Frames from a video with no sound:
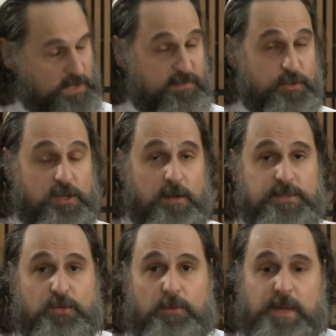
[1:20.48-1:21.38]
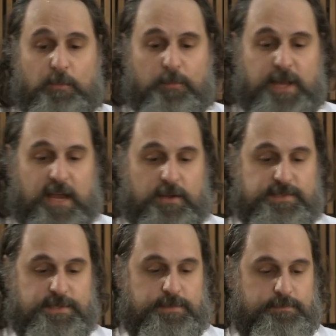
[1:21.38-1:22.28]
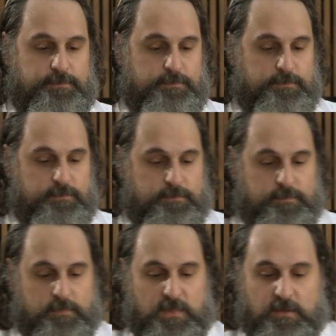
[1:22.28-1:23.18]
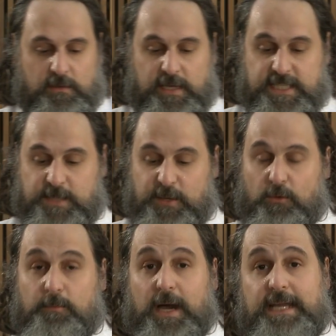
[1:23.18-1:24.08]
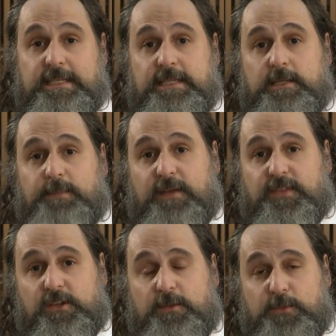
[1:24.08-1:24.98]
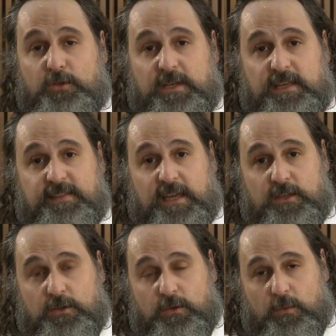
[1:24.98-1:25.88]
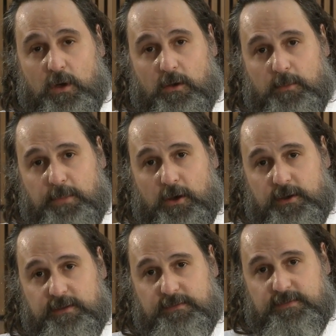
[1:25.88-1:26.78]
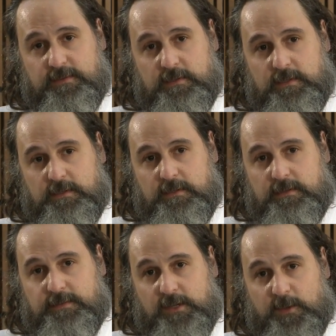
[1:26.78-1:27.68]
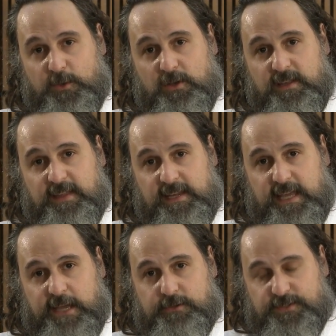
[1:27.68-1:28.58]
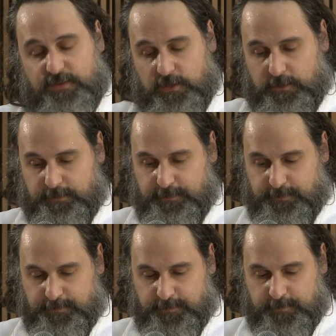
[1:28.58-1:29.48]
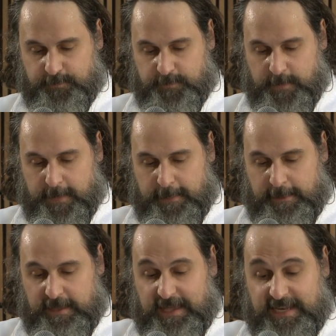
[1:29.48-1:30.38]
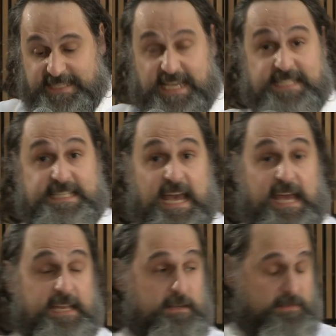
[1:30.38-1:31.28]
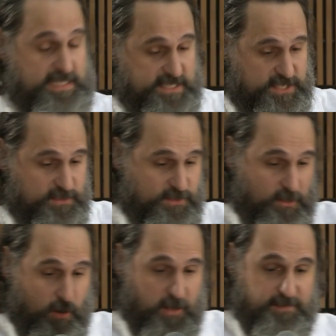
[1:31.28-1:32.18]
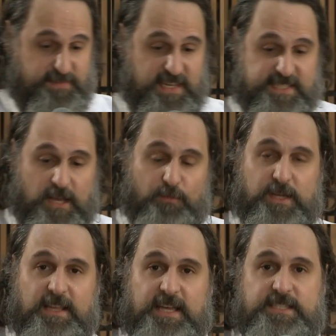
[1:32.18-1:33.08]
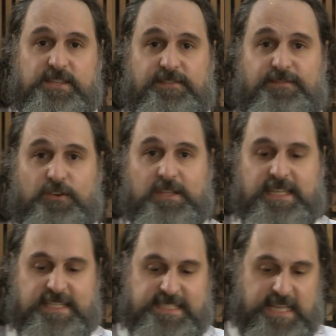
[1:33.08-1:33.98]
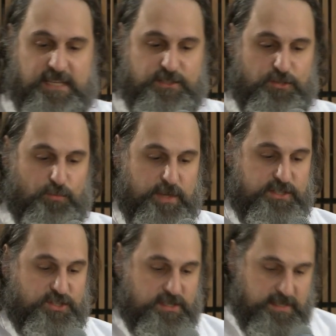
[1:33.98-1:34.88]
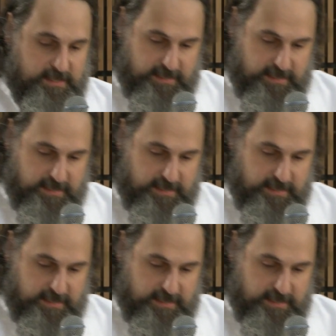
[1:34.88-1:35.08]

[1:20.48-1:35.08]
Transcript: Some of you come to remember parents and to be reminded about the community that you are a part of, the community that cares for you. And as I sat and listened to all of these, I realized the full extent to which